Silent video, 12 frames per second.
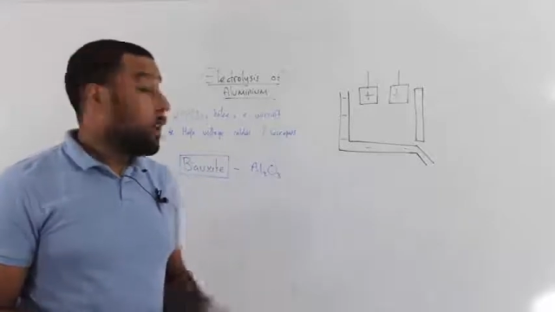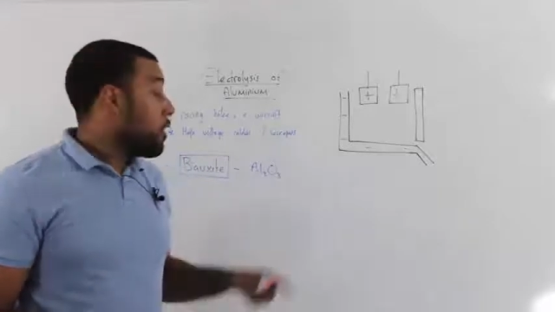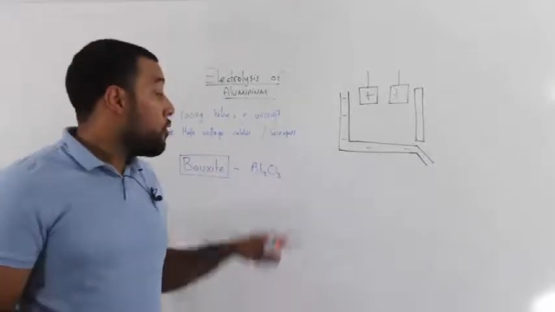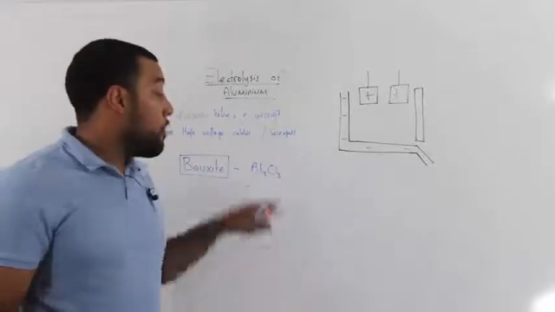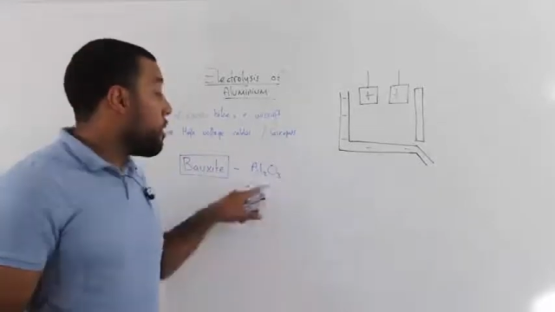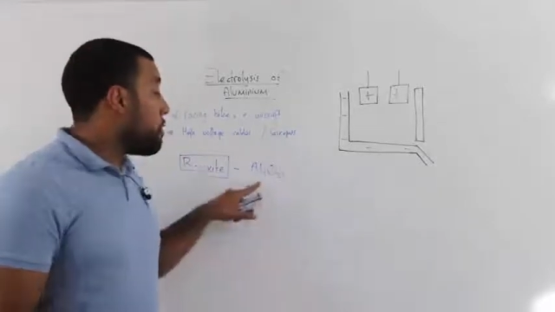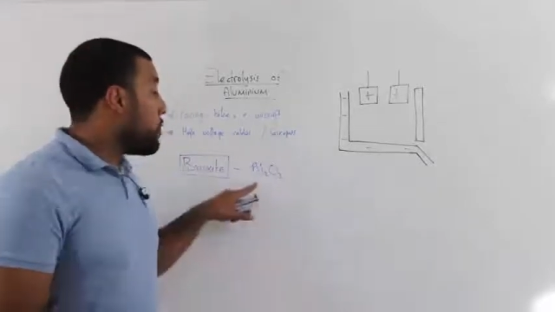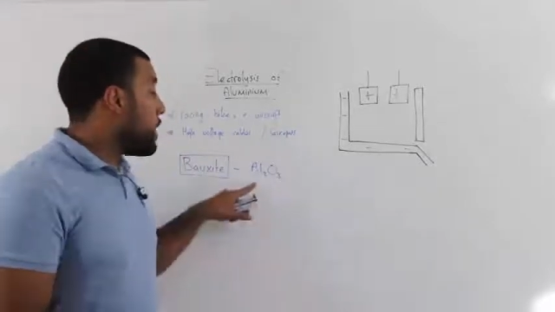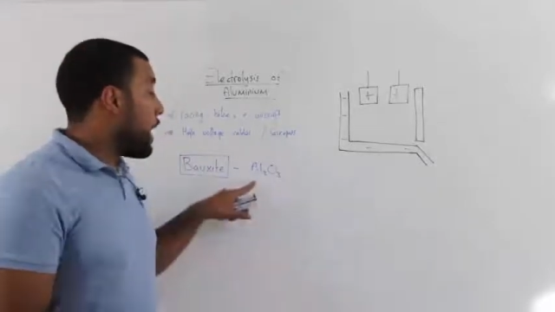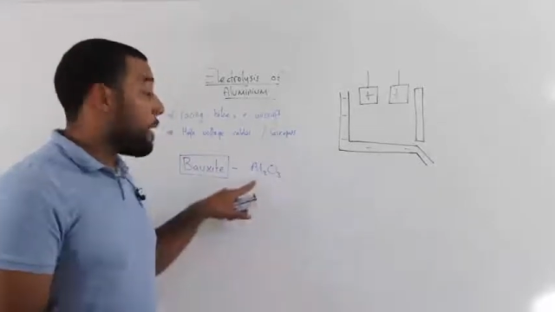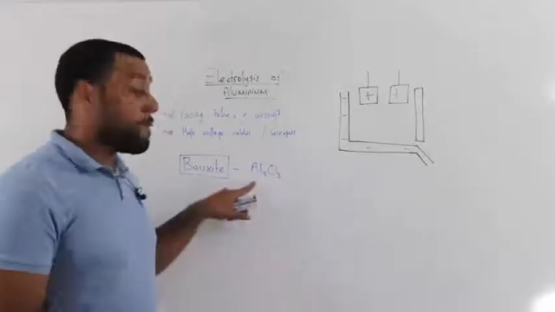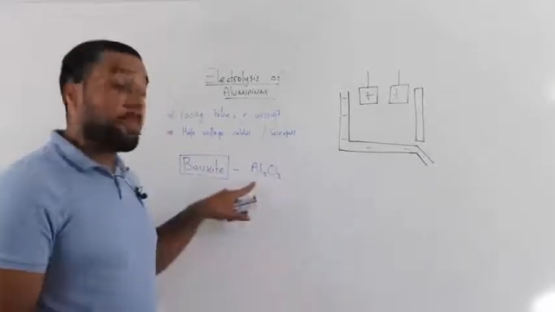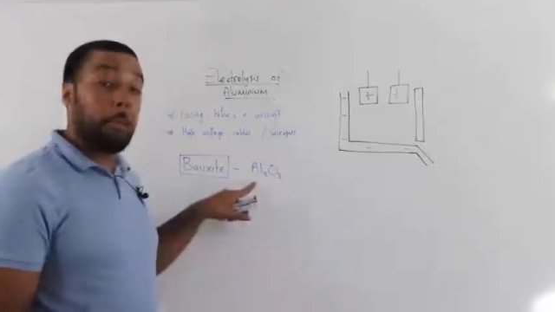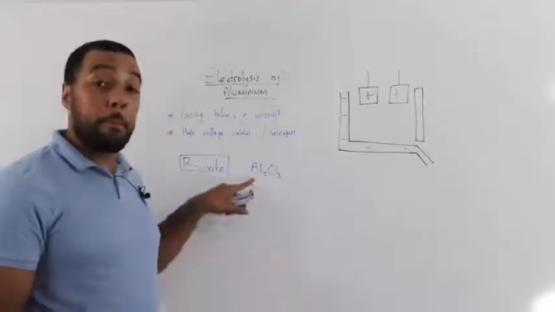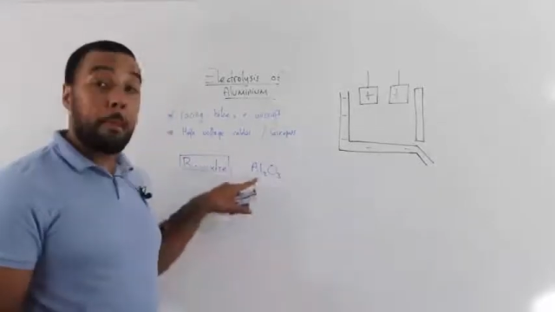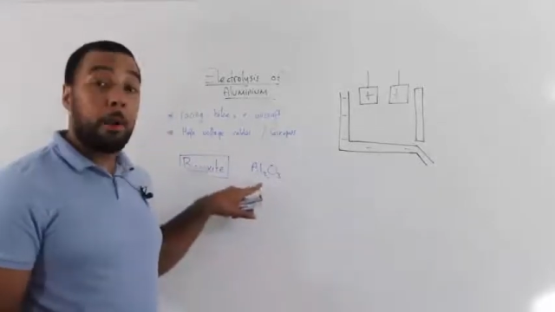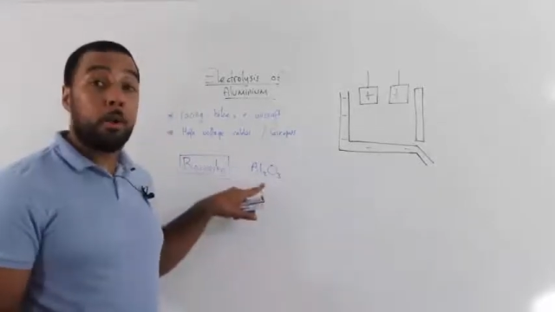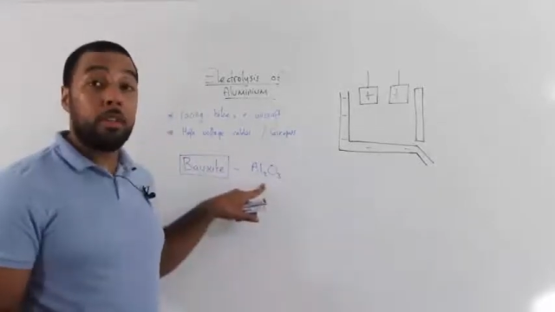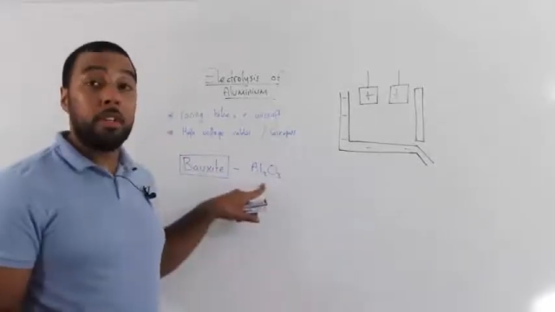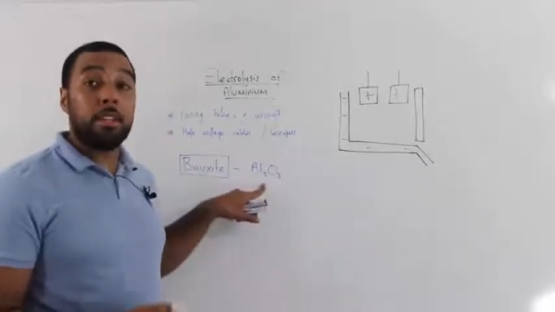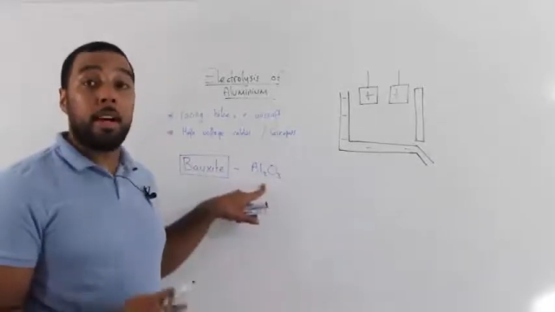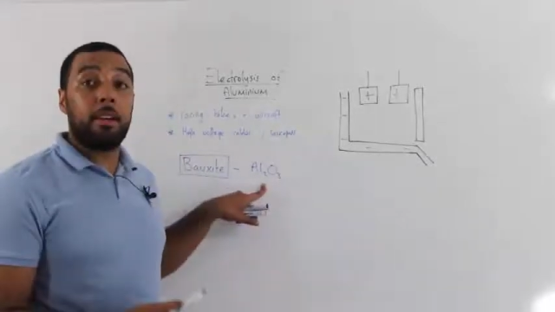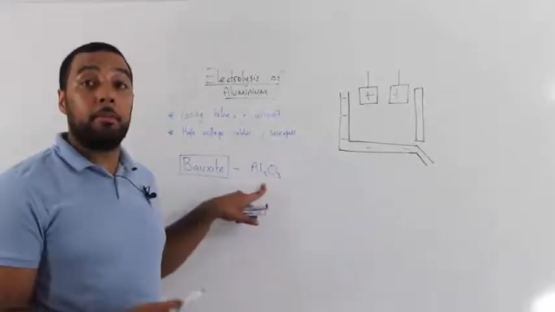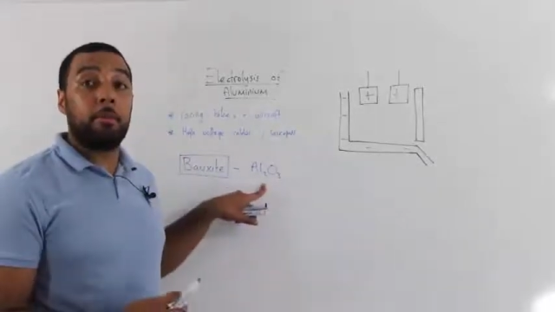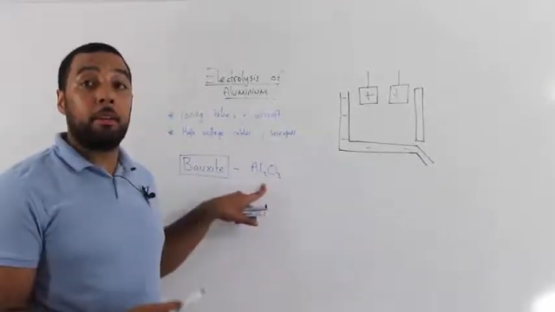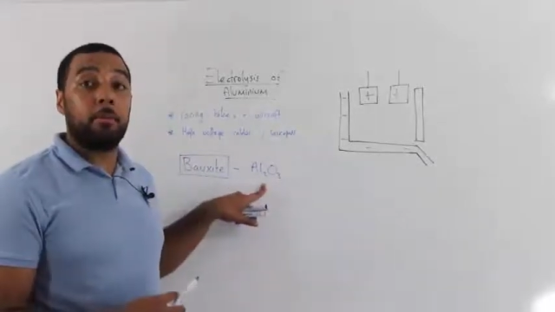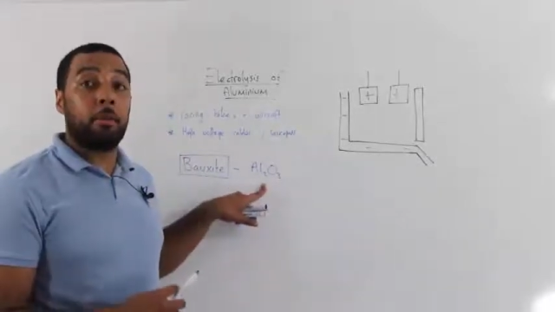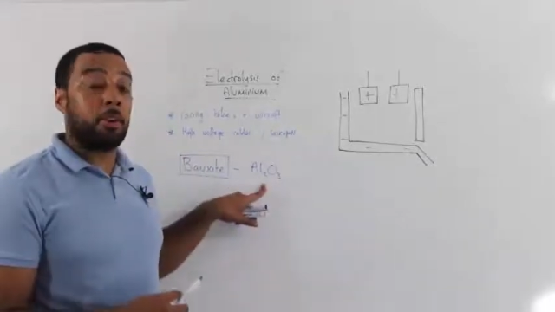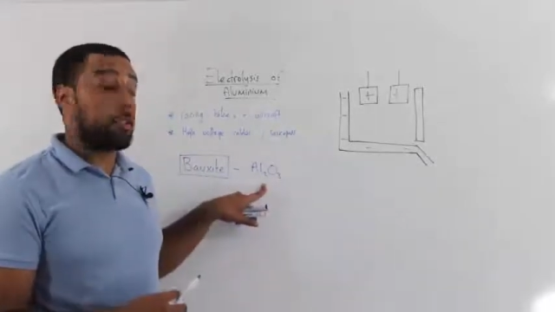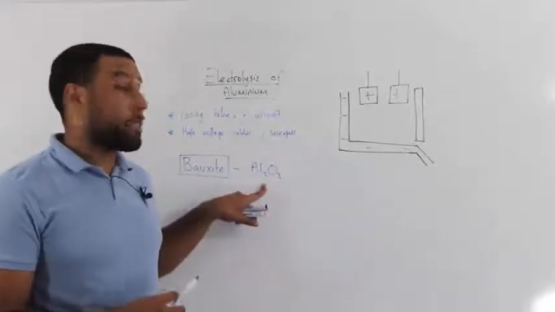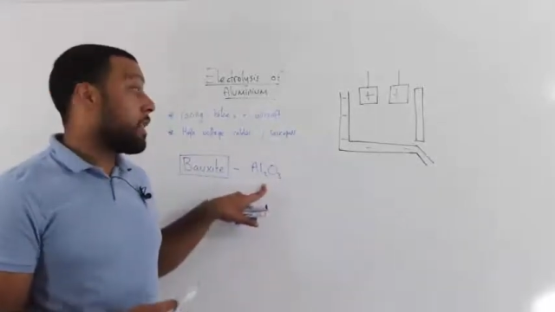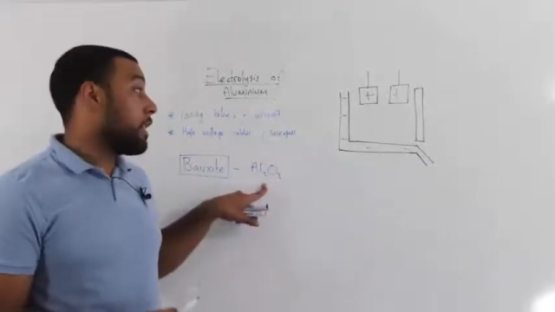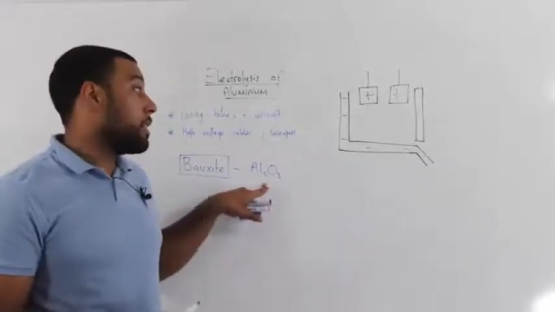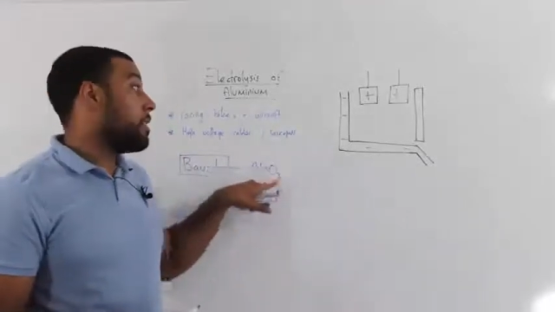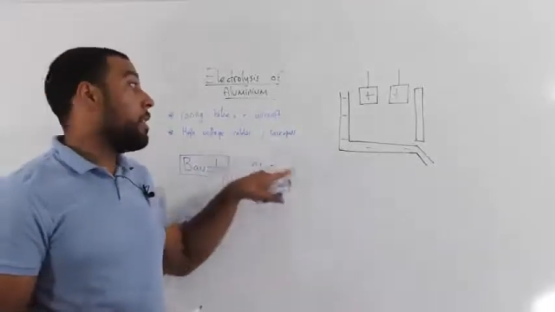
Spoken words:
Remember, we have to melt this aluminium oxide